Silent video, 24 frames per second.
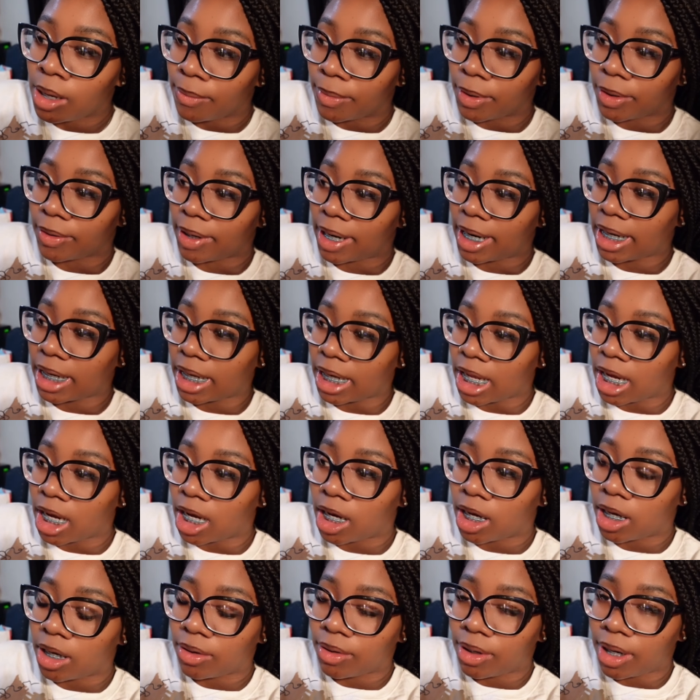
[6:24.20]
But right
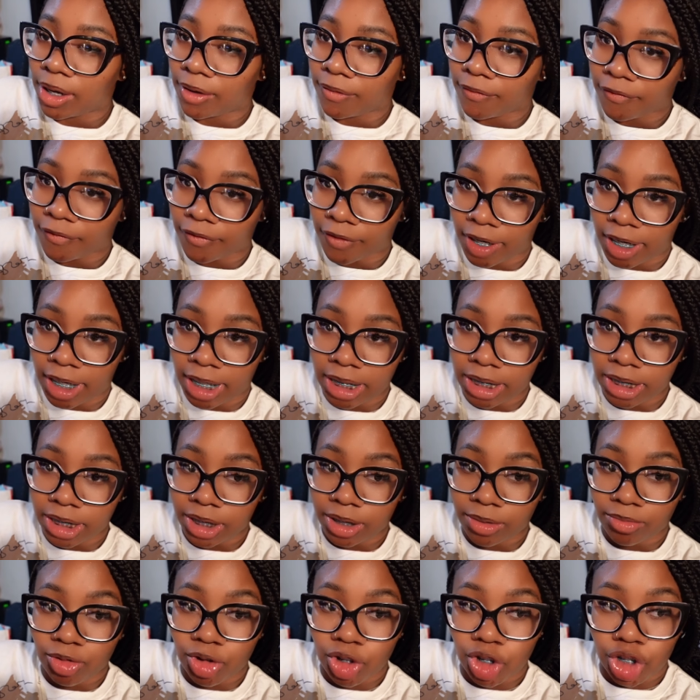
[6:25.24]
now I'm
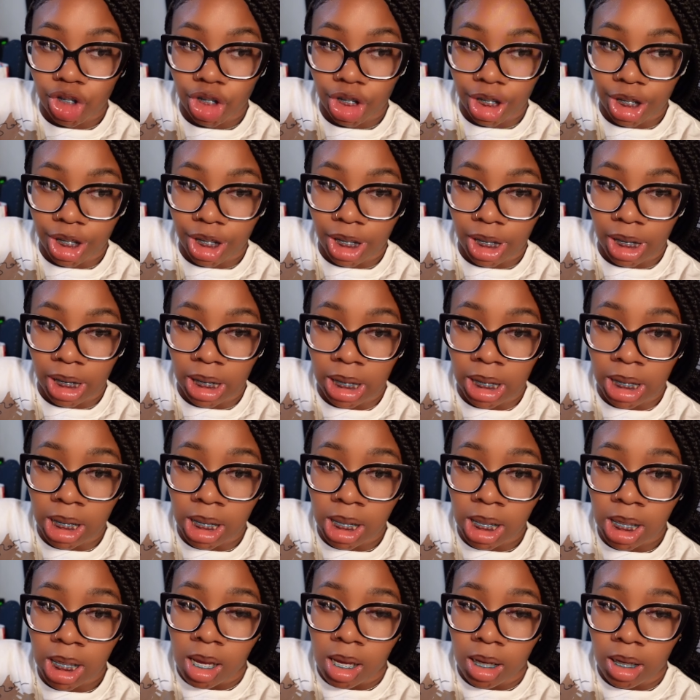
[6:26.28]
frying some
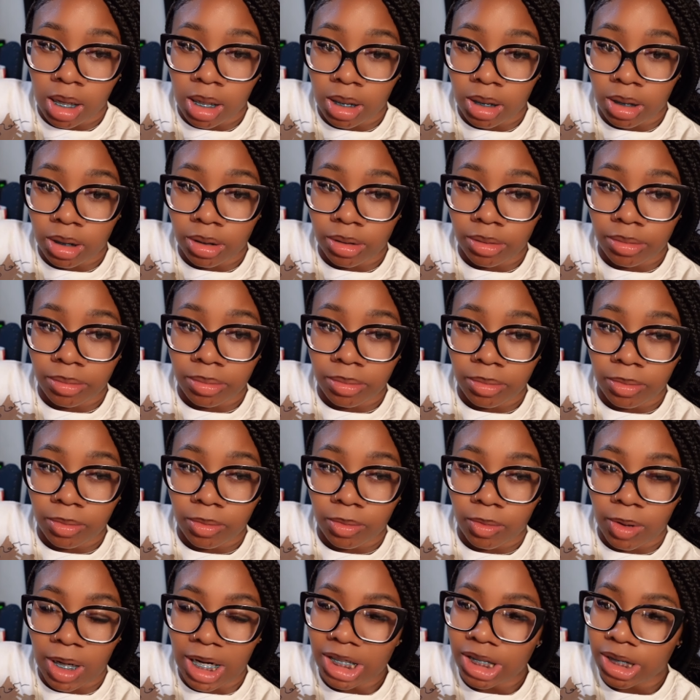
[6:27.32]
chicken.
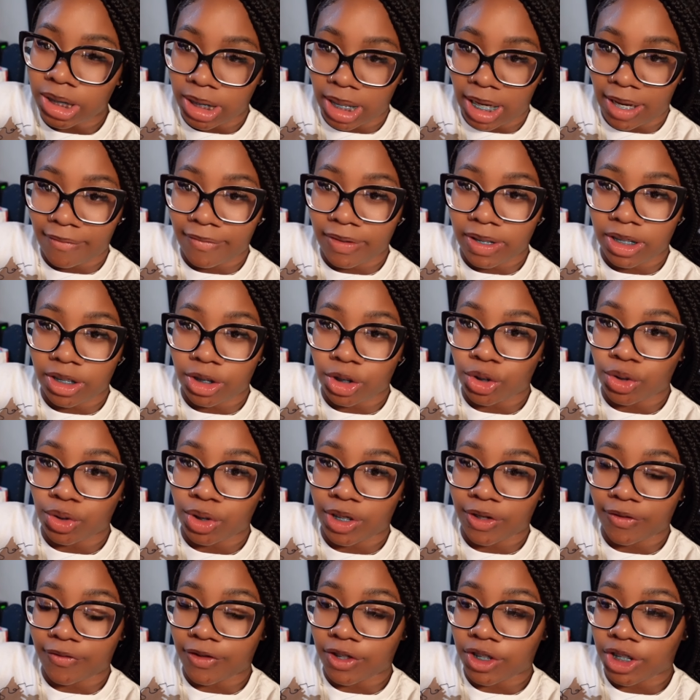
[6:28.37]
We're actually having two
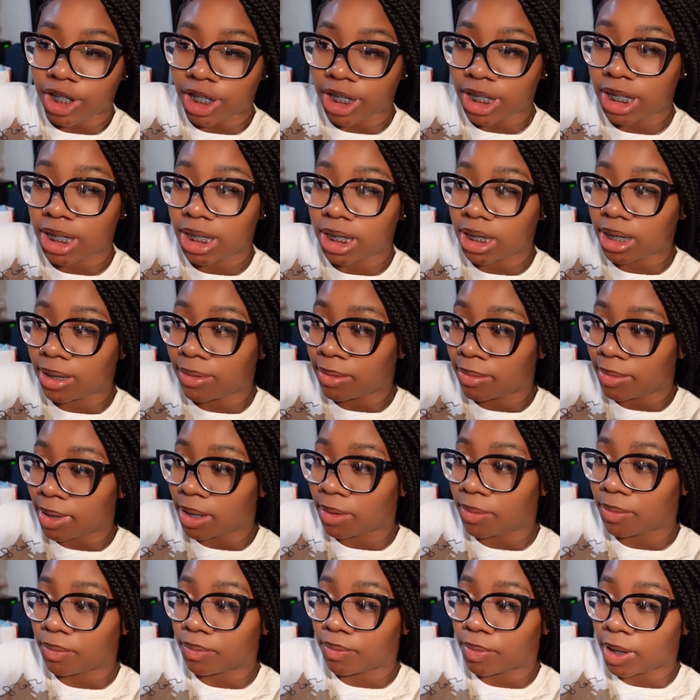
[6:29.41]
different chickens. I'm gonna
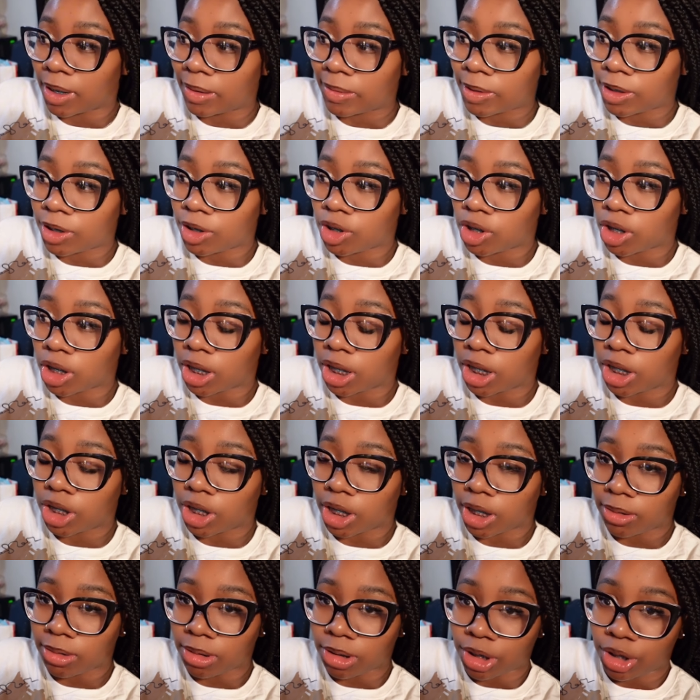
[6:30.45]
make barbecue chicken.
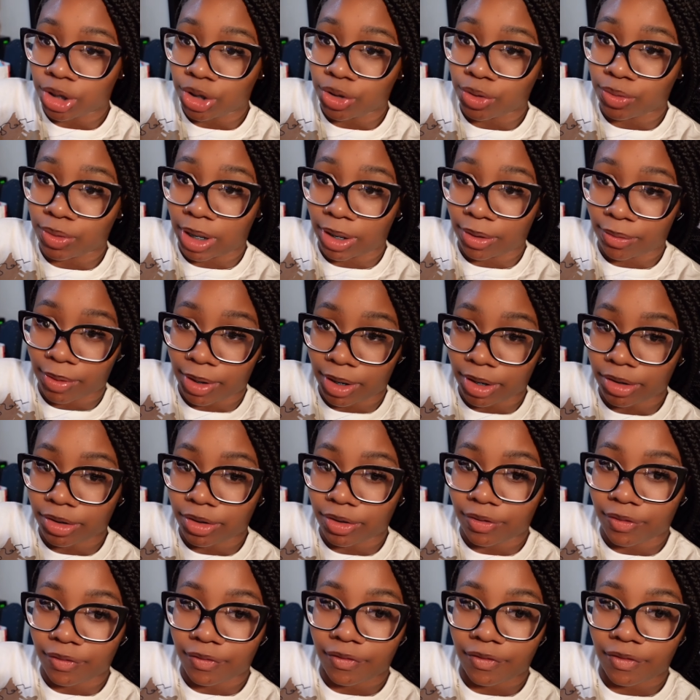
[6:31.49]
Jacob's gonna do like
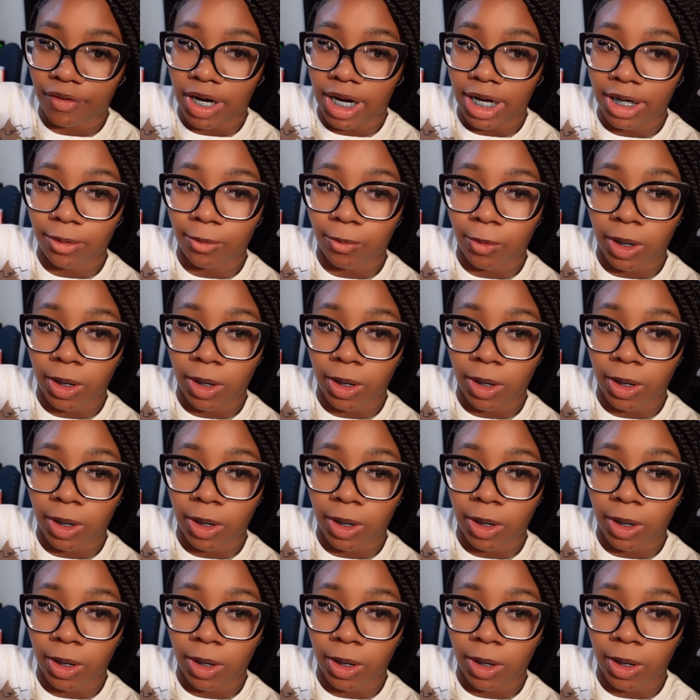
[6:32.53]
regular fried